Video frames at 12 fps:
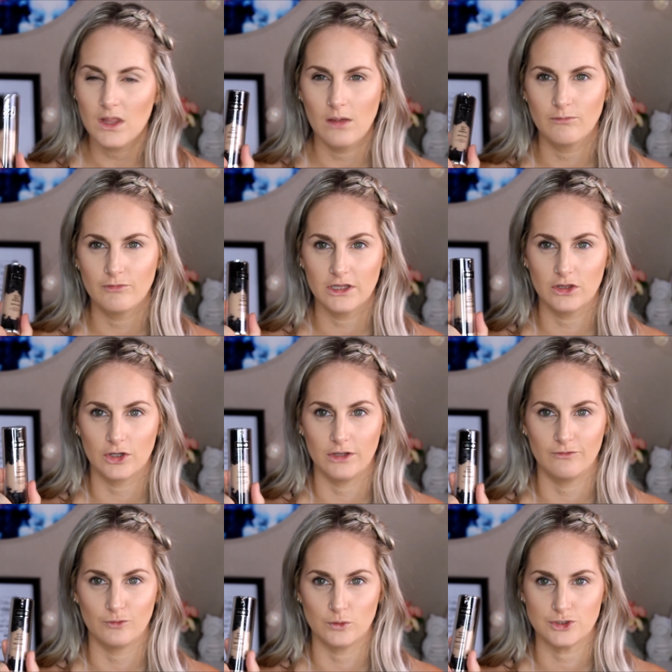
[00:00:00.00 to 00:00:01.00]
I'm really
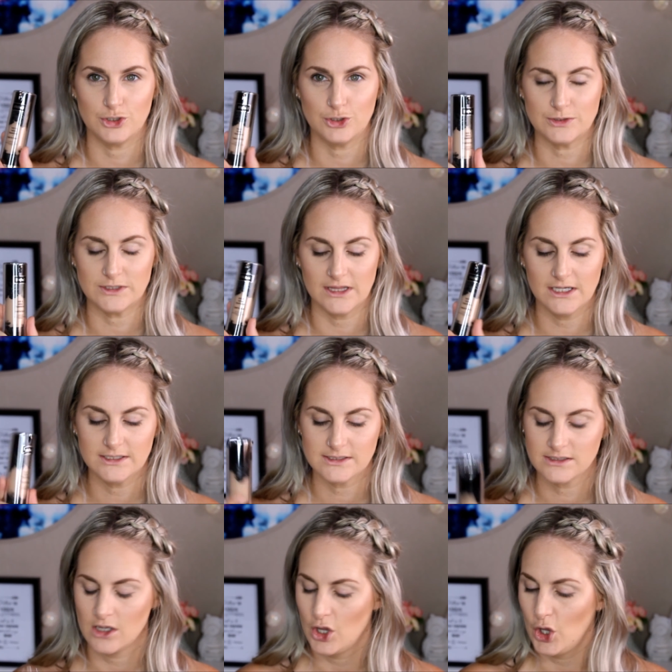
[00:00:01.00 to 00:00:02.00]
looking forward to using
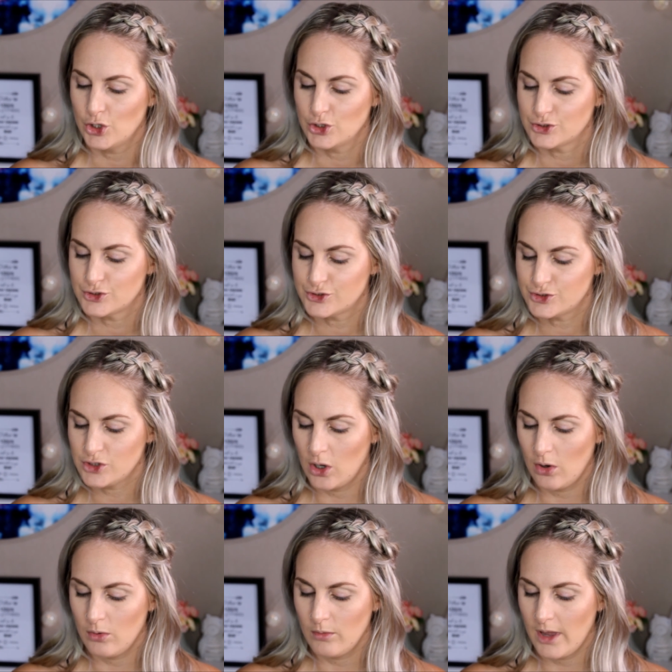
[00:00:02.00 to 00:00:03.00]
this.
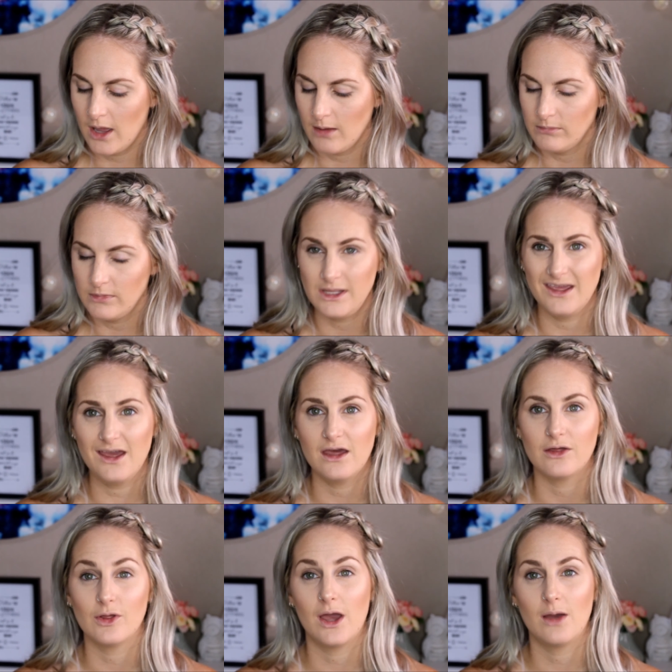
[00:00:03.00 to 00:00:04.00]
So
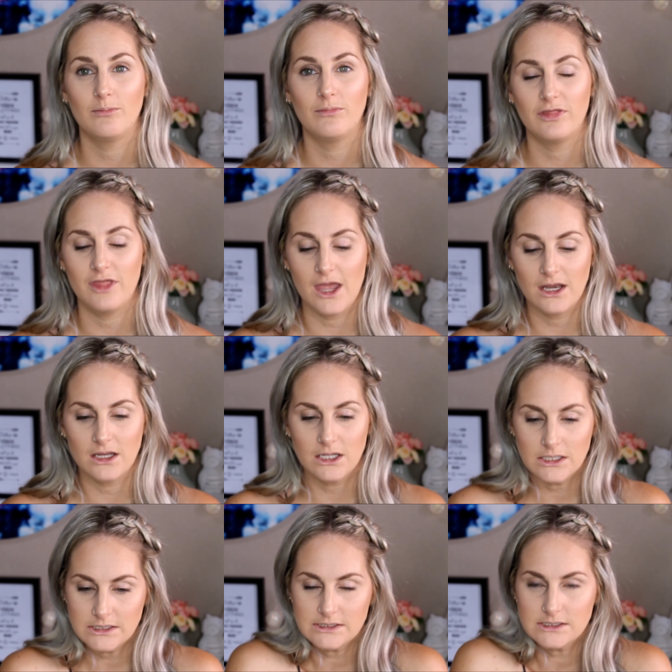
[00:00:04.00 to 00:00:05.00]
that
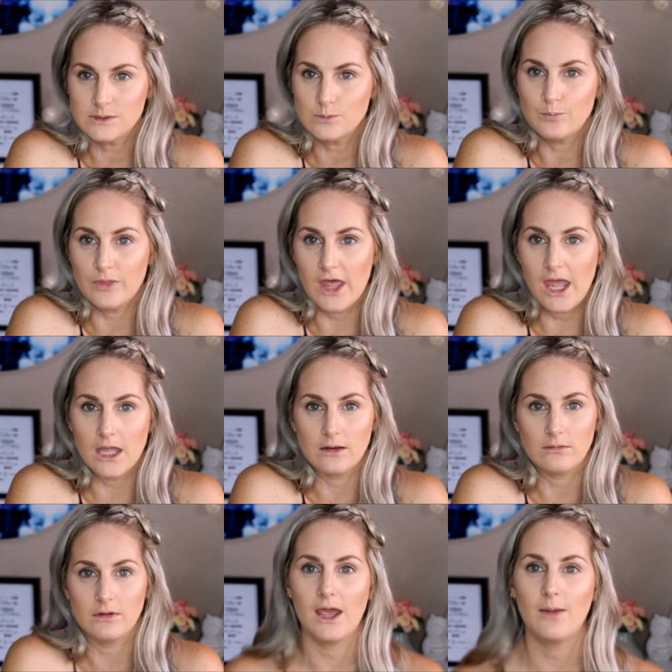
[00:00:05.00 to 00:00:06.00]
is that.
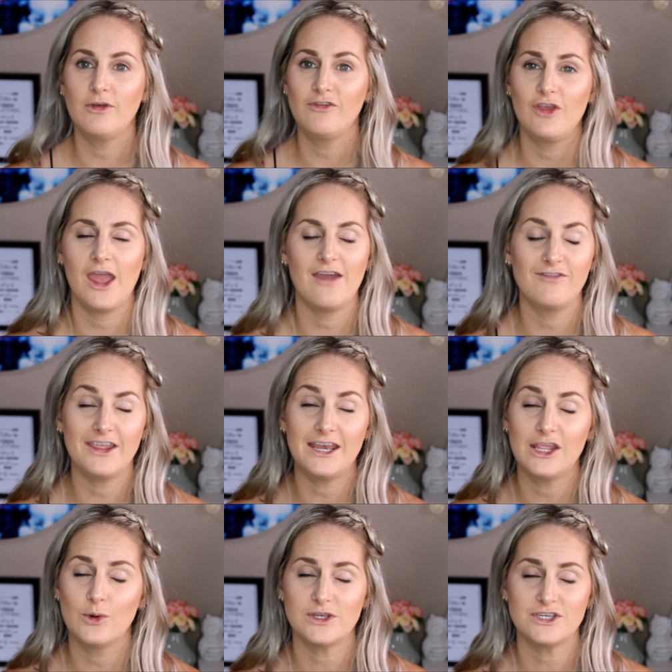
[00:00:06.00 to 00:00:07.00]
If you have
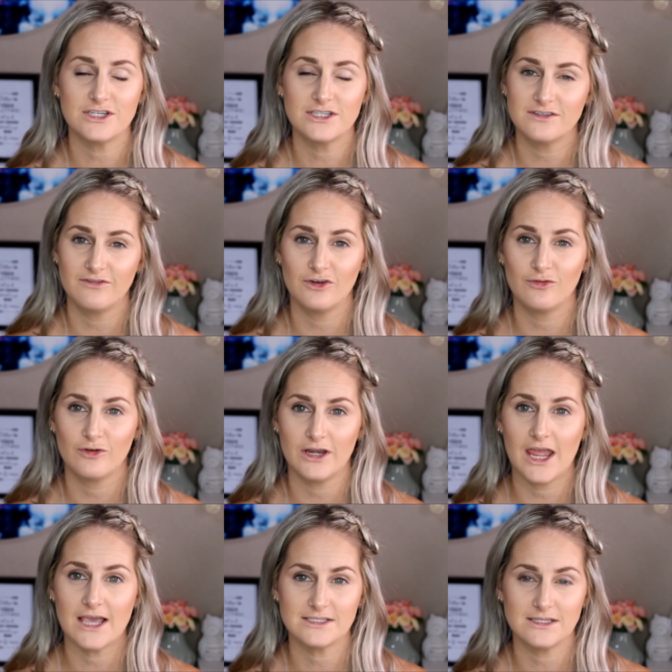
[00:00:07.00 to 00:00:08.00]
any questions, feel free
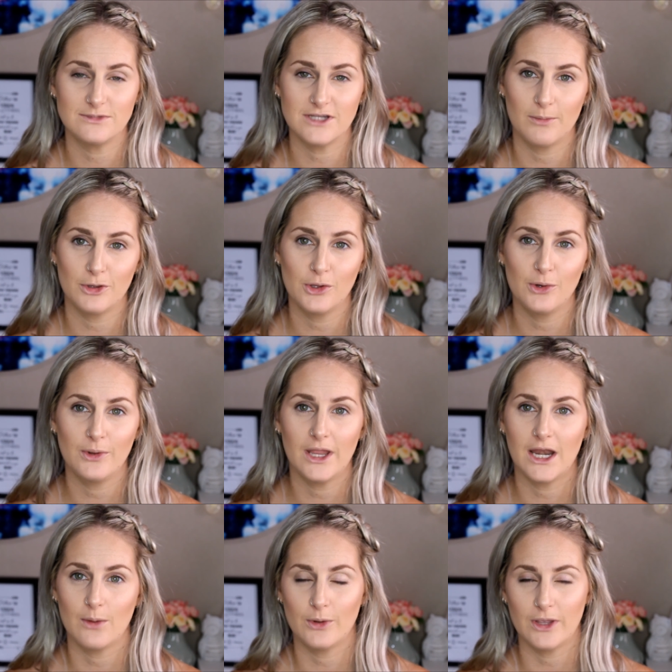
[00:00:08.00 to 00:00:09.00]
to ask them down below
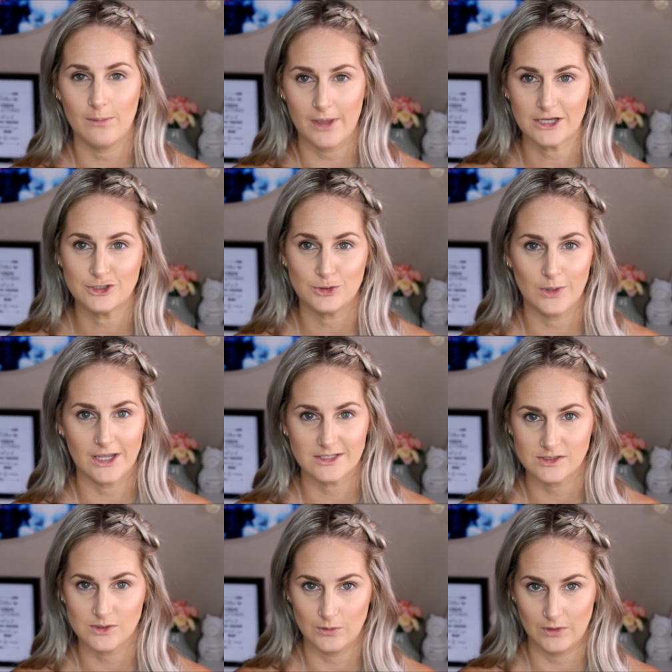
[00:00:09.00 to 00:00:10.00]
and I will get back to you
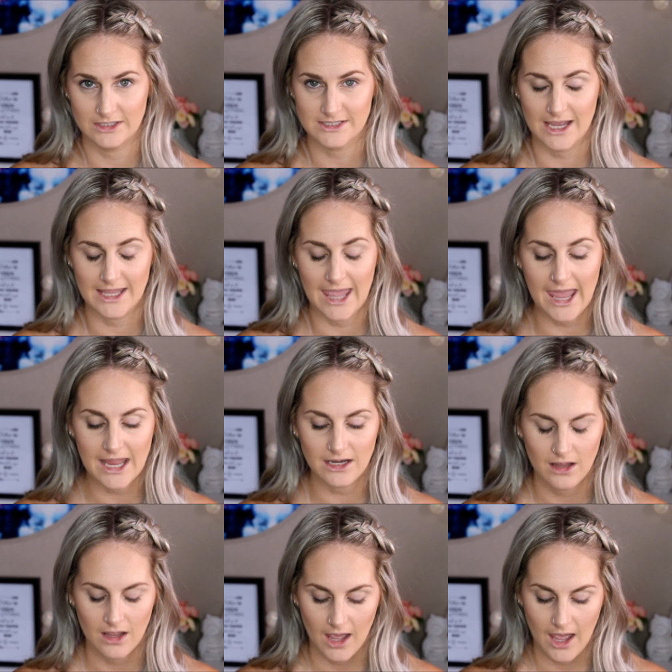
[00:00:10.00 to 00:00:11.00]
as soon as I can.